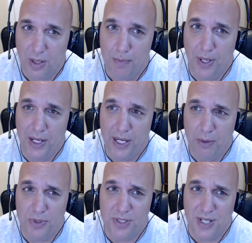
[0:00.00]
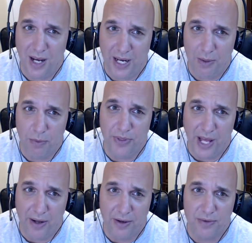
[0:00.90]
but it was tight
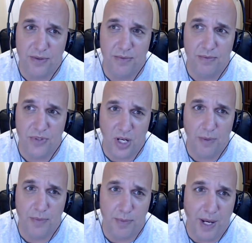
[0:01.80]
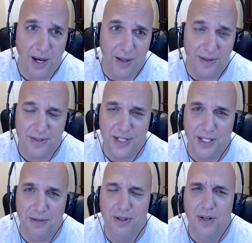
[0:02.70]
without subs behind the seat.